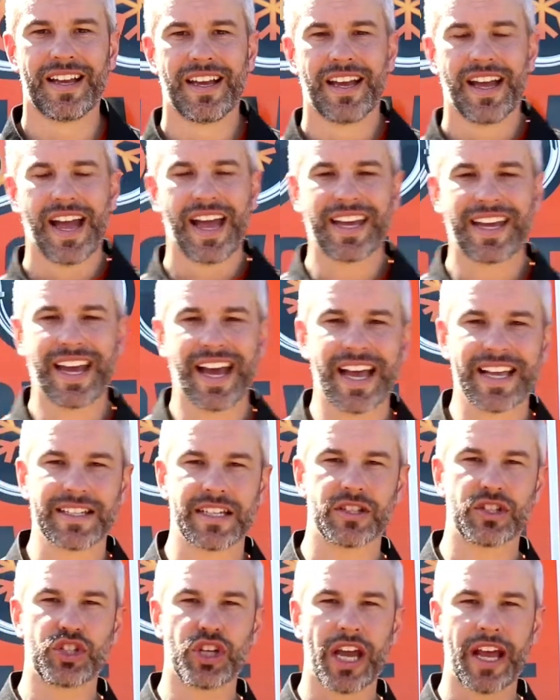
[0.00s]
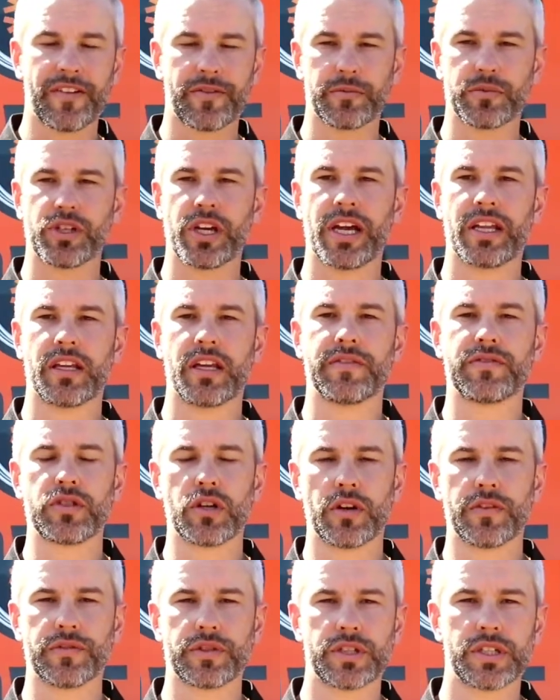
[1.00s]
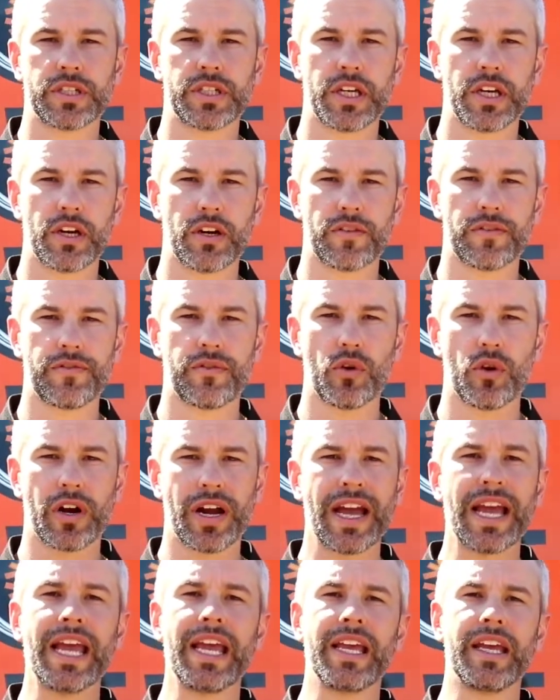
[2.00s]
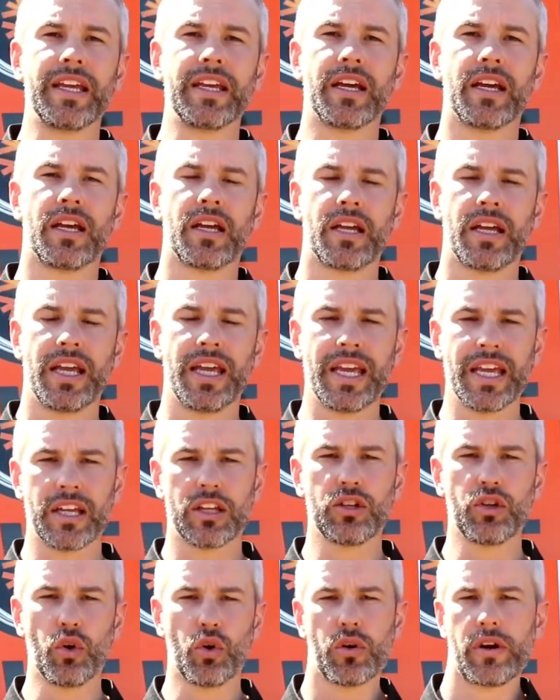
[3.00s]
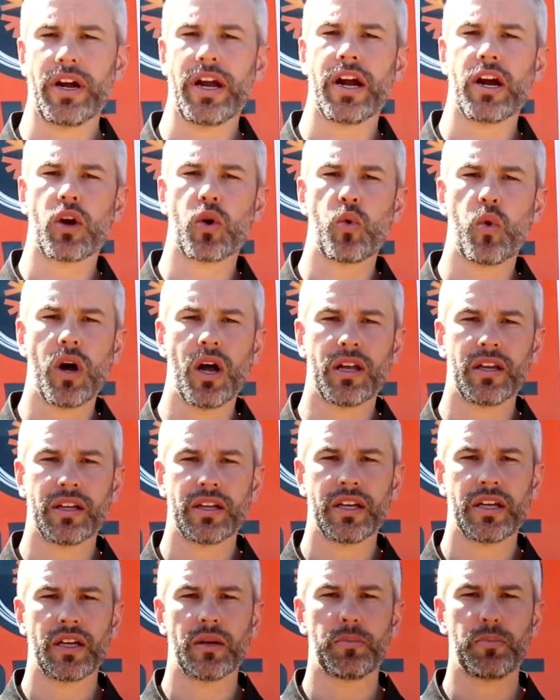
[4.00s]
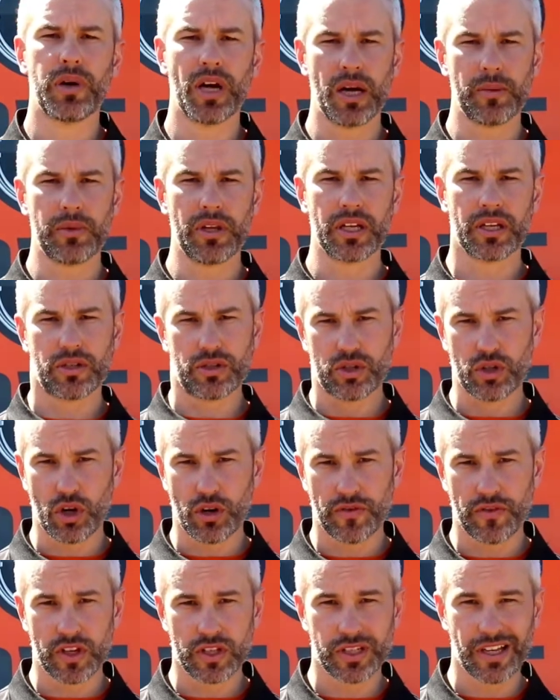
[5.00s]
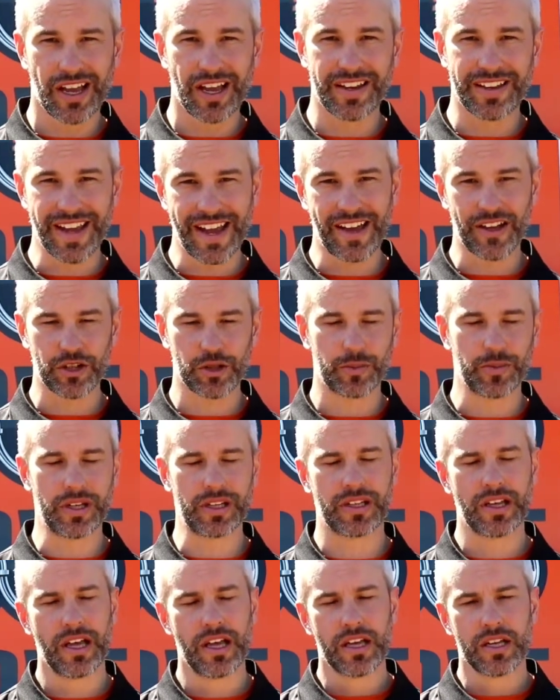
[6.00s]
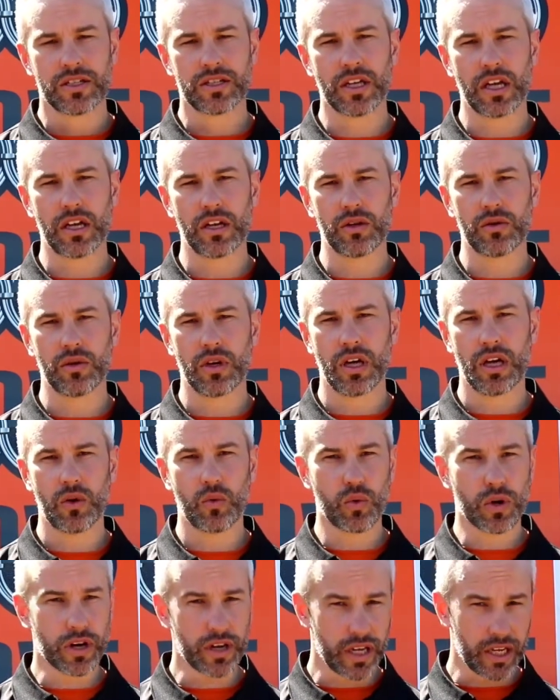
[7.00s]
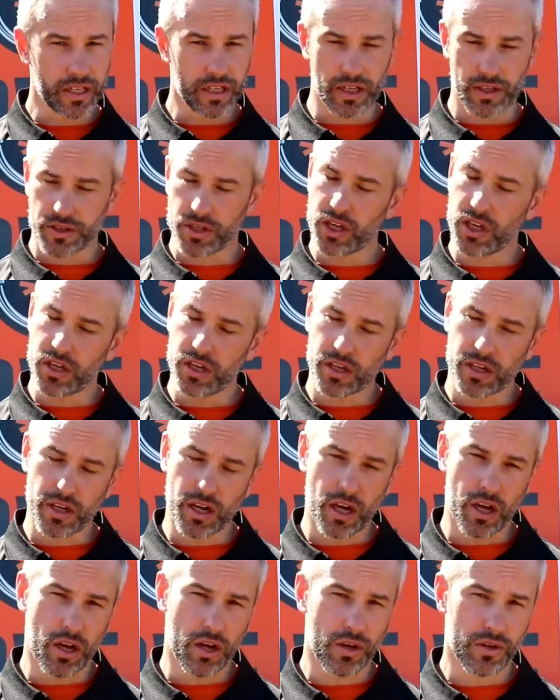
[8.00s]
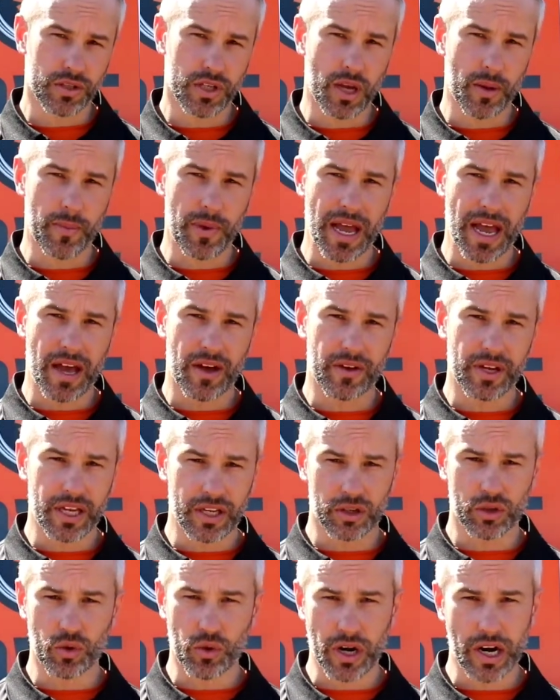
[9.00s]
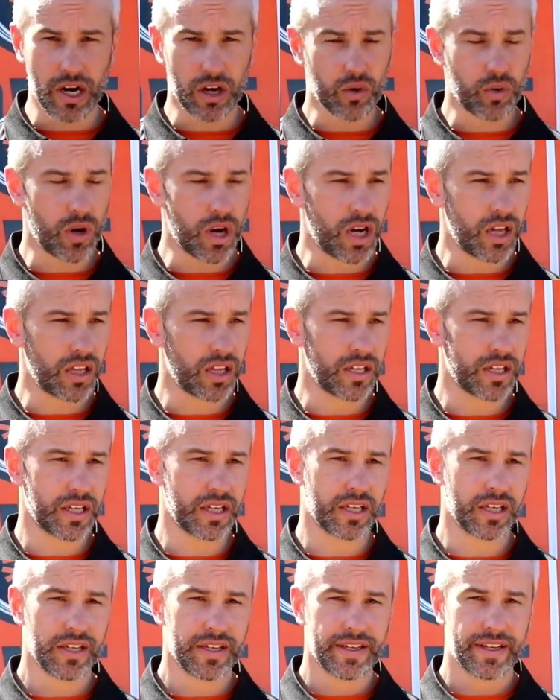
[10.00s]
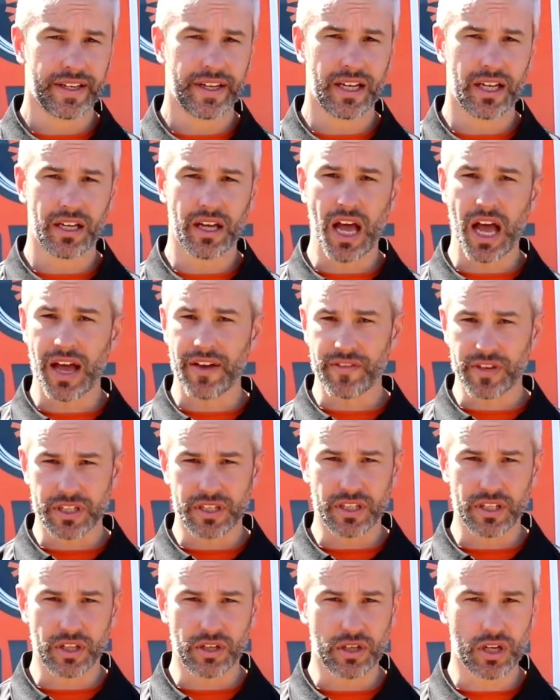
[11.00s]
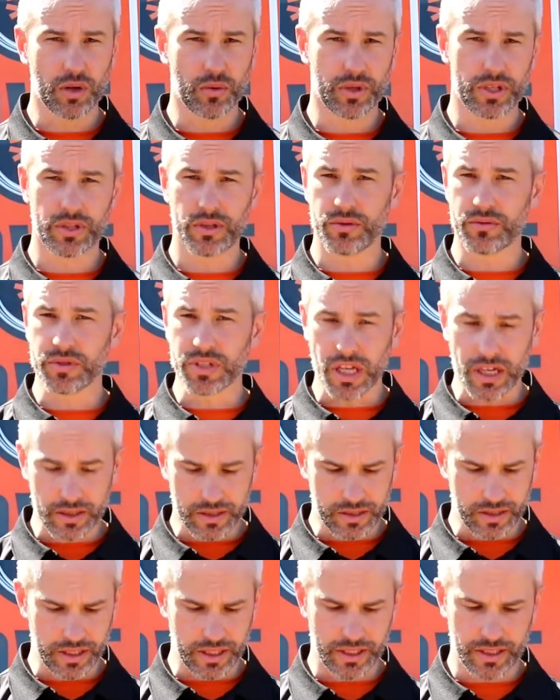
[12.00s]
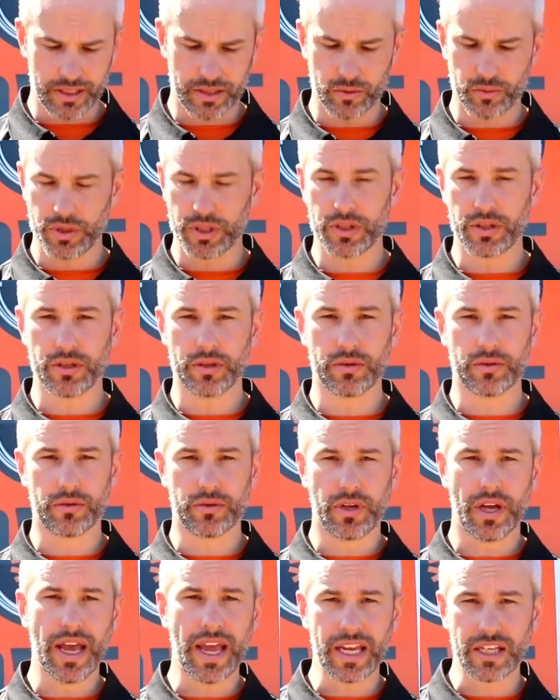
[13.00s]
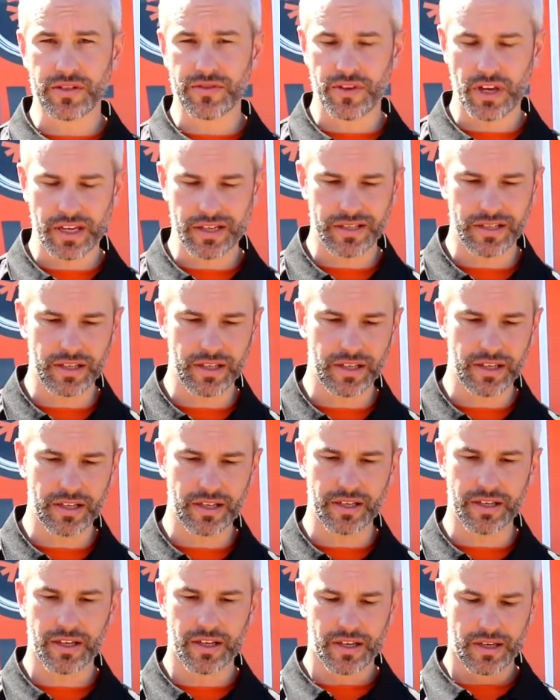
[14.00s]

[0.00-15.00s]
Hey guys, it's Chad from Chad Love Services here for a indoor air quality public service announcement. So we're getting a ton of calls about indoor air quality. Obviously, you know, we do duct cleaning, we do HVAC.